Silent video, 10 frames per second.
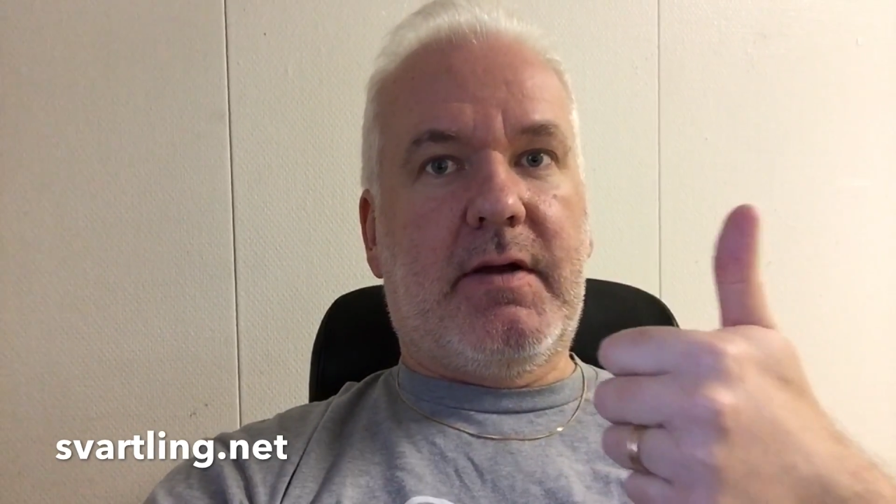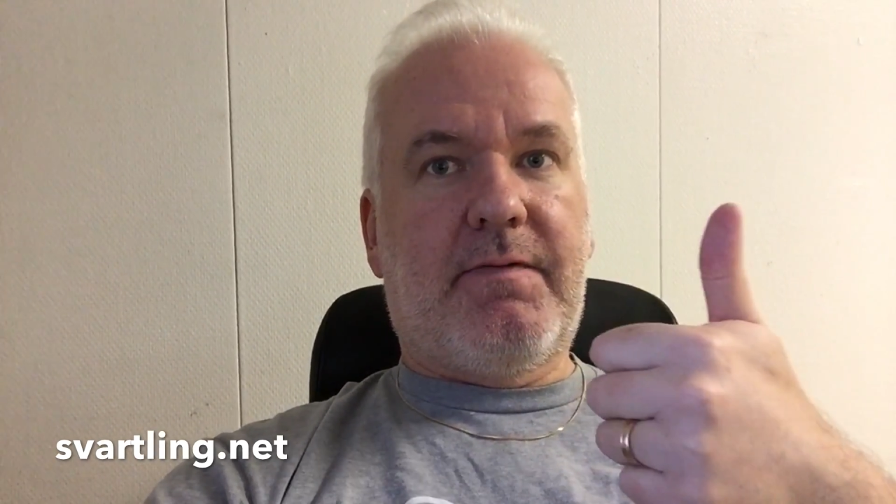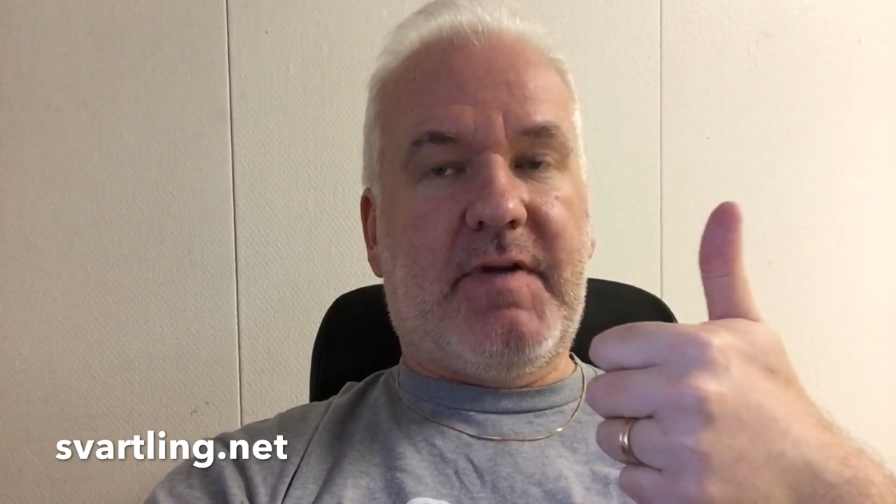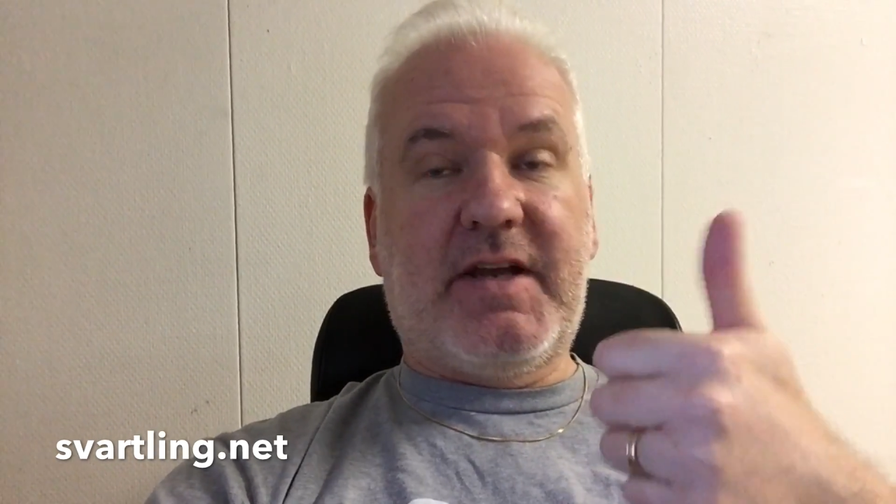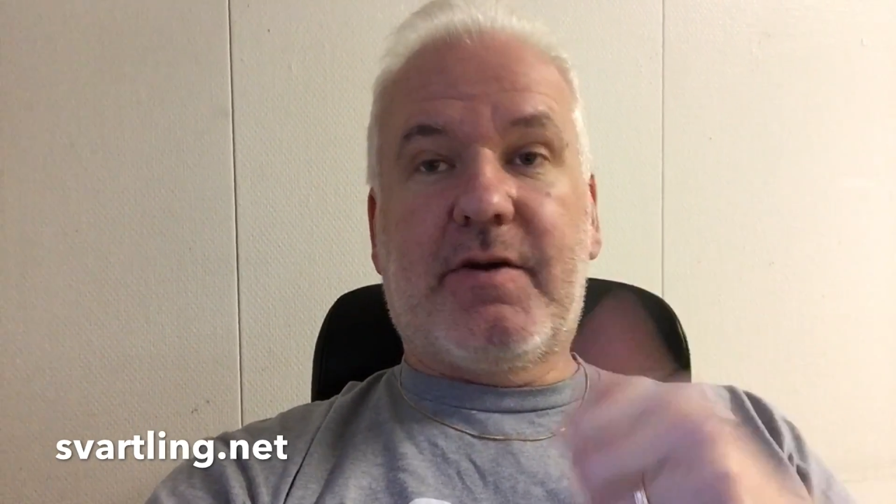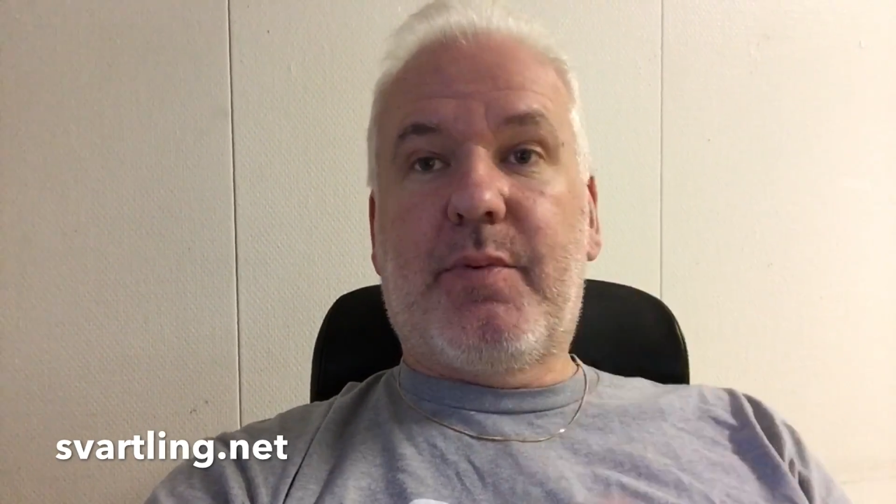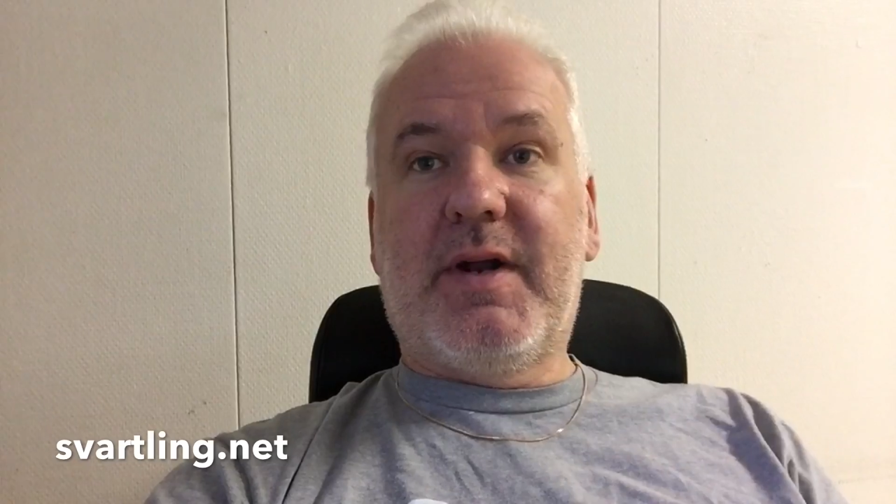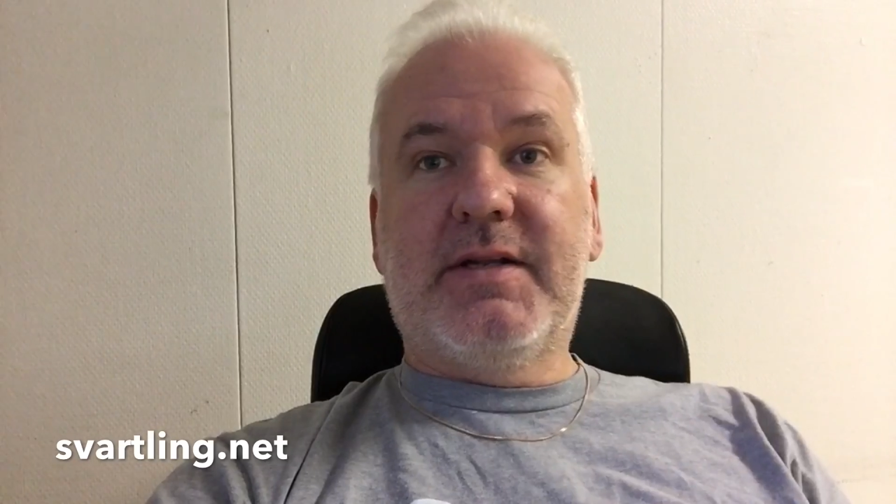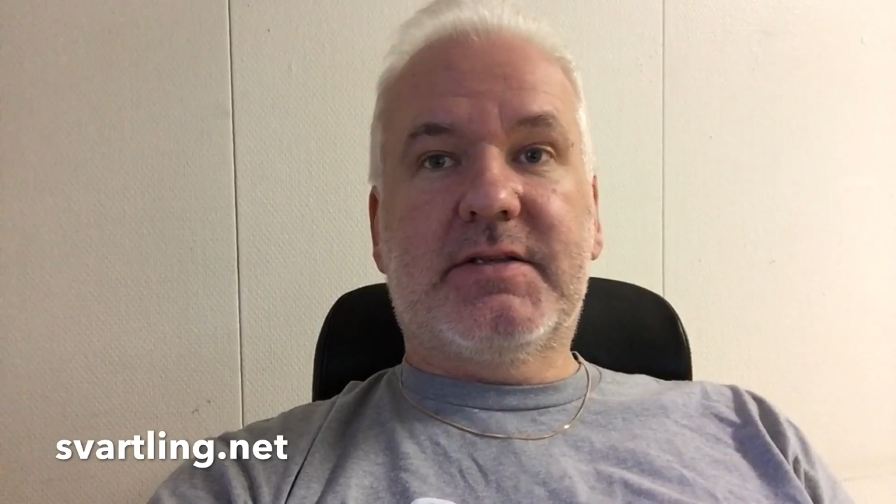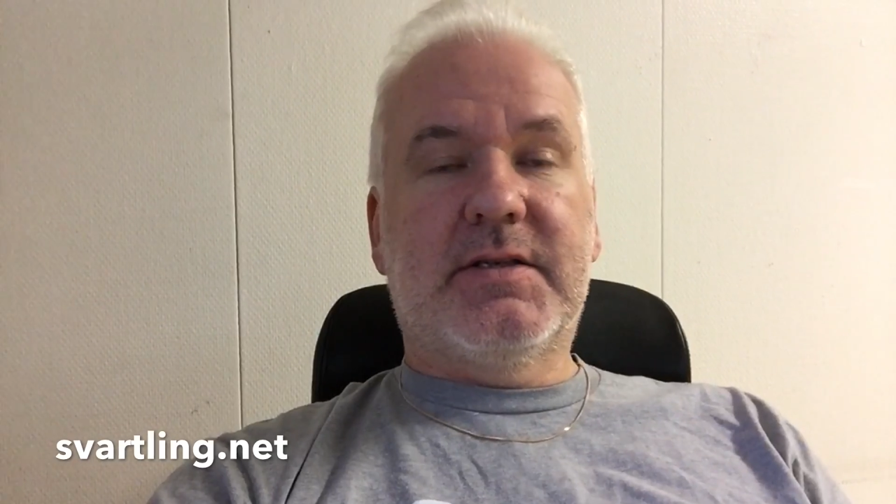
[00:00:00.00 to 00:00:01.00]

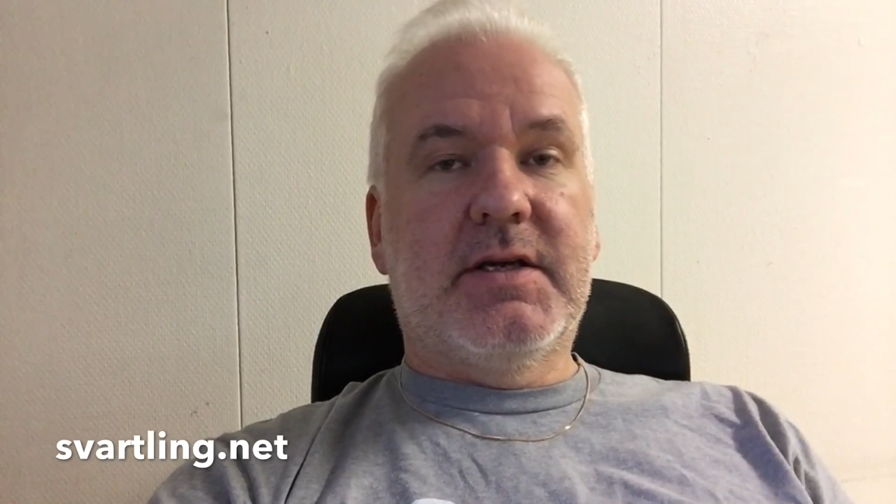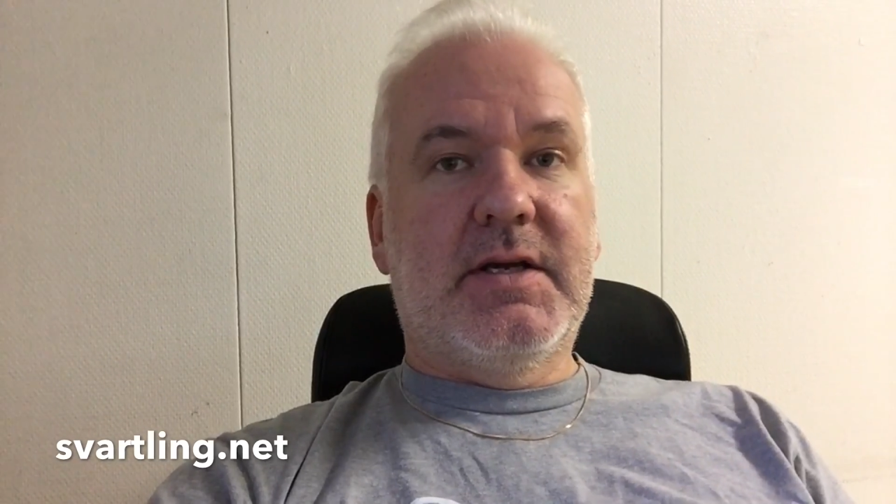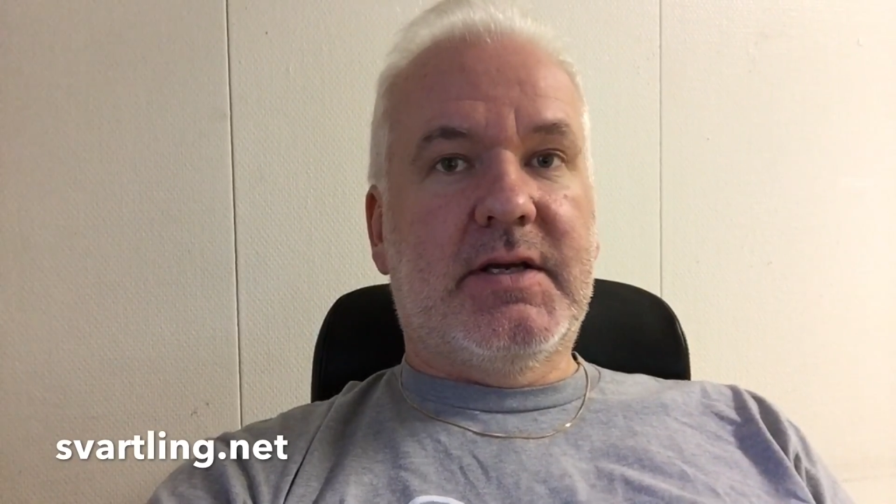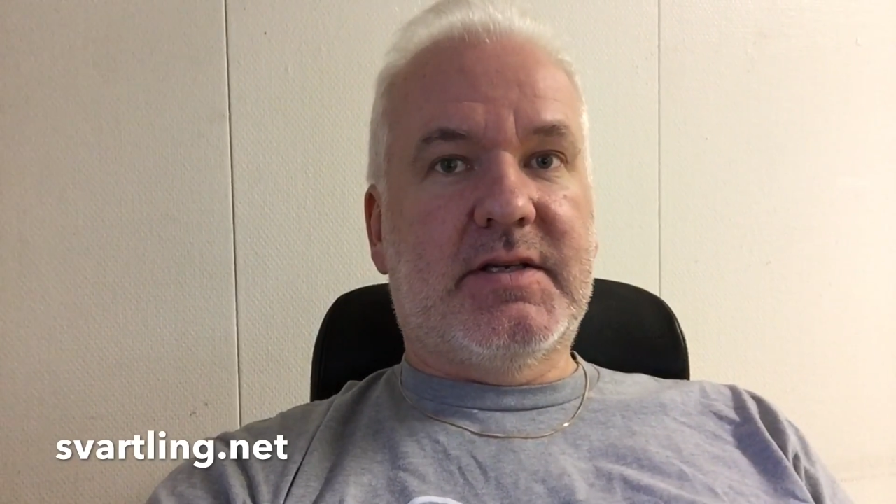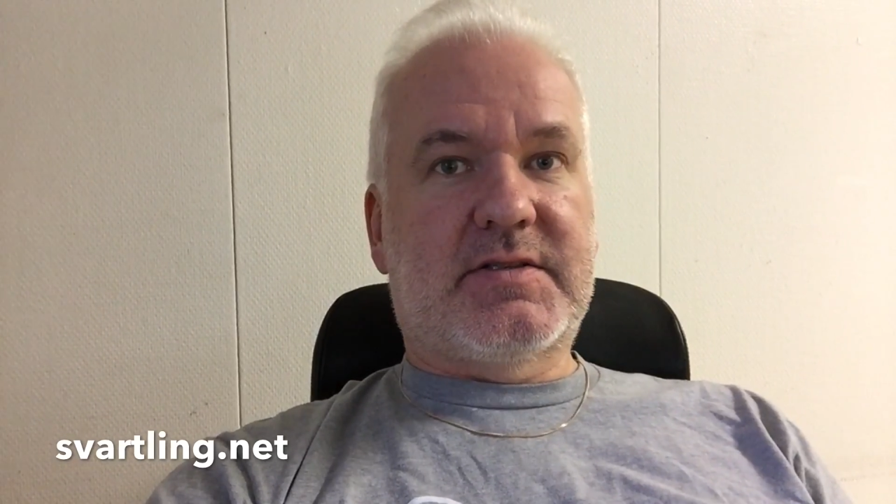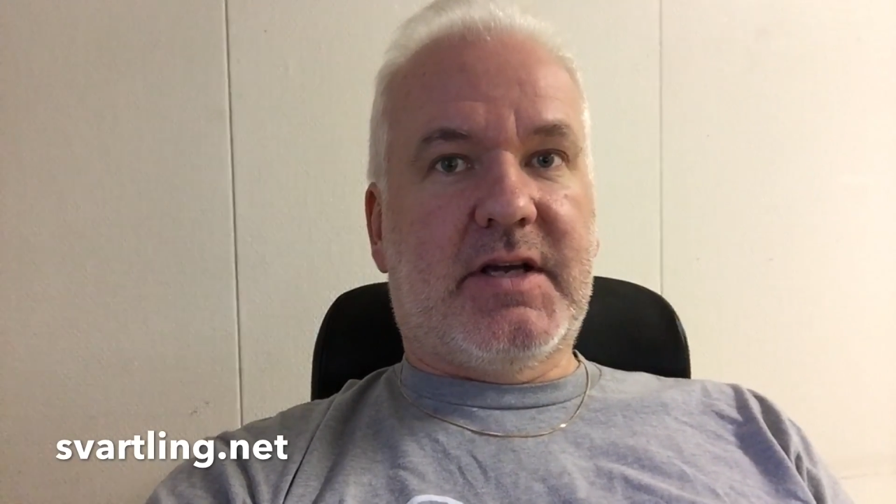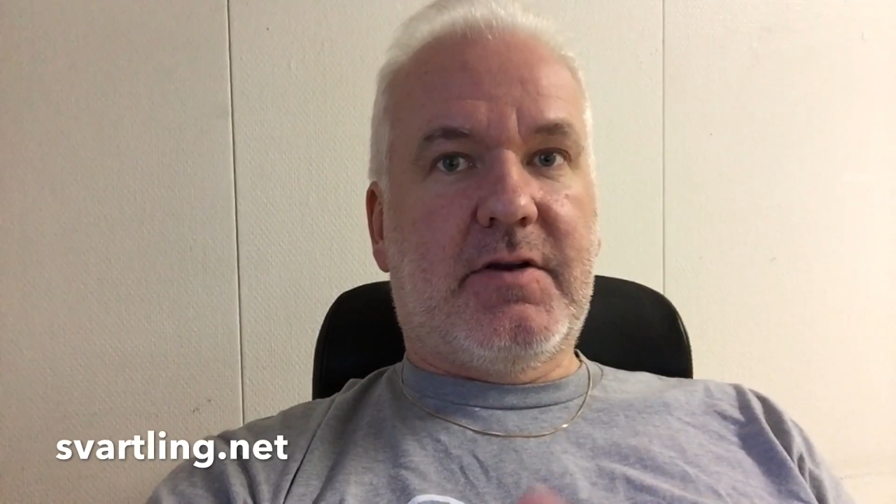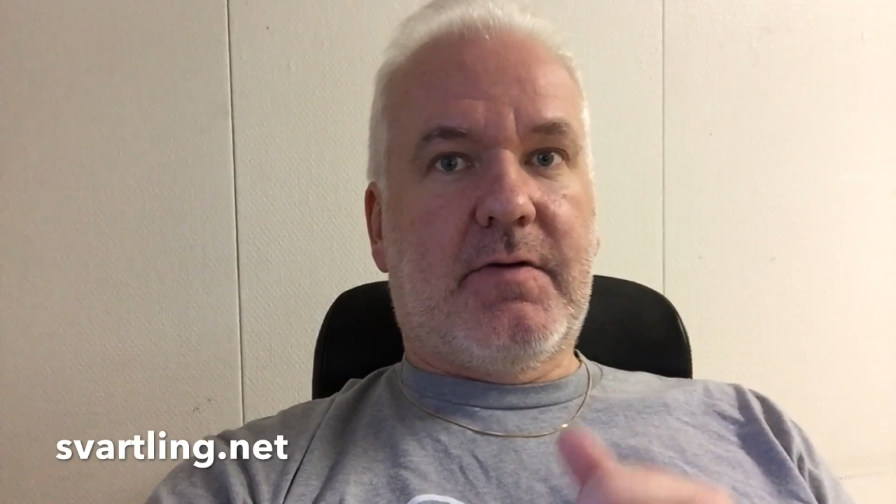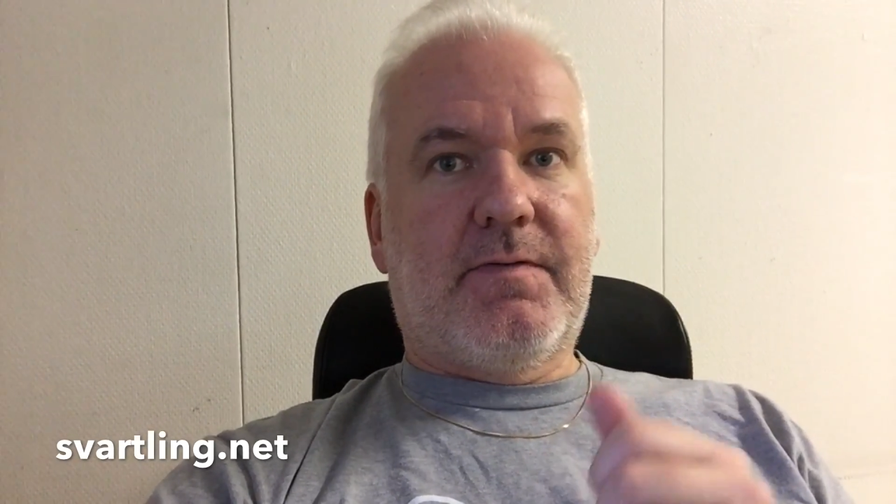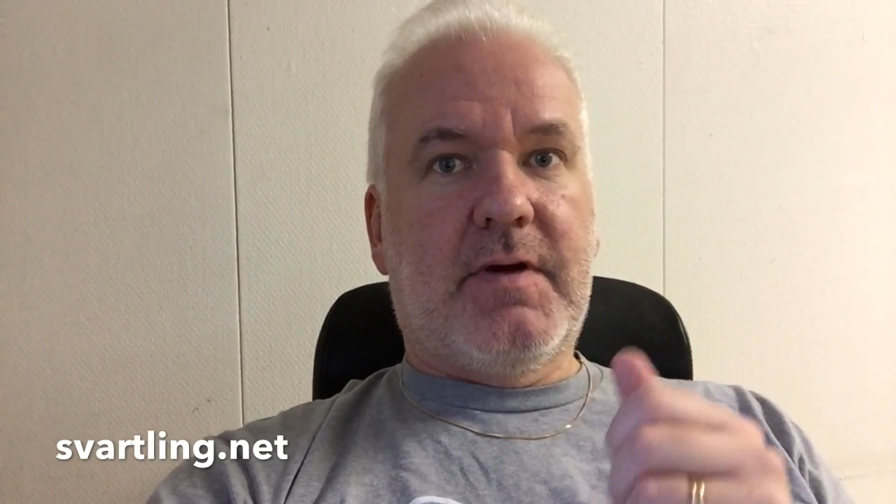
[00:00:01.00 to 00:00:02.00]
fingerprint instead
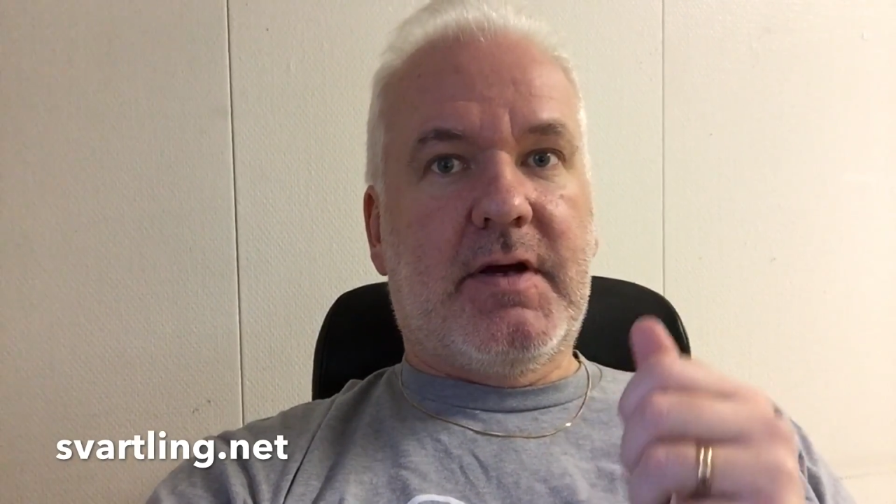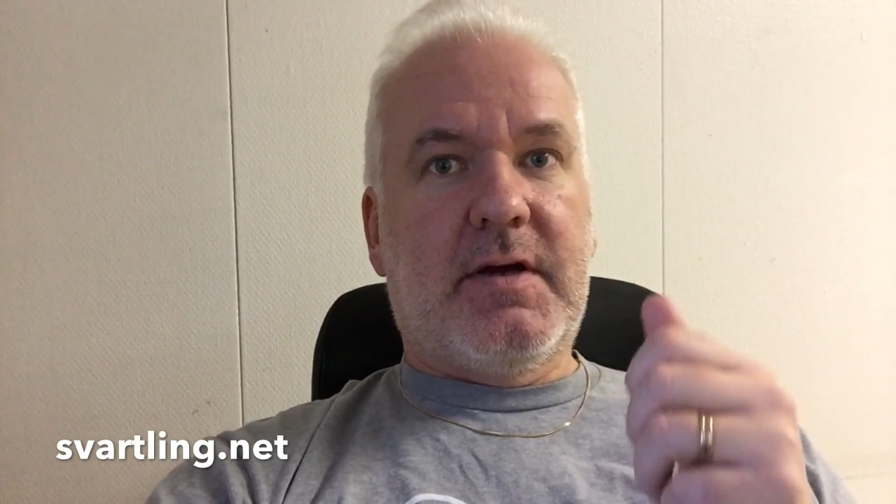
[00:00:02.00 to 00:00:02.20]
of